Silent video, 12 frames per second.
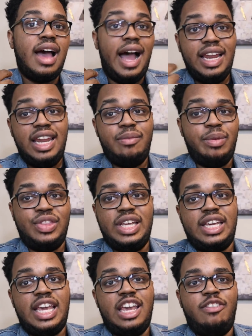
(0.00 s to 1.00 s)
I love what they
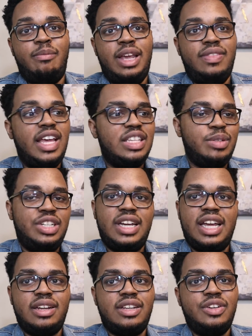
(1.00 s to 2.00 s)
gave me. And that's what you
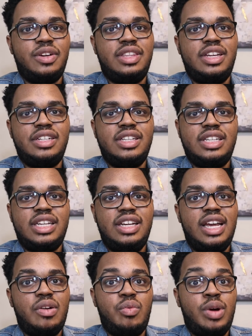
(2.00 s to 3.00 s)
gotta do at the end of the day. You
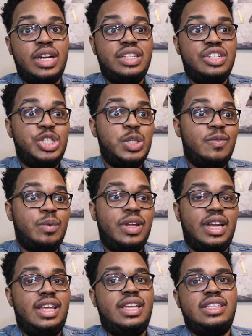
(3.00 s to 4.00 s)
gotta watch the show for
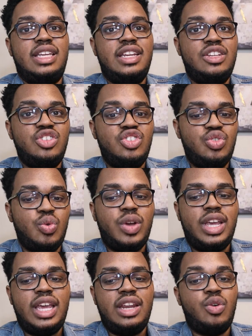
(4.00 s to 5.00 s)
what it is and enjoy
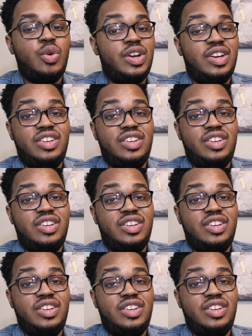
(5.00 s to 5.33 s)
it, or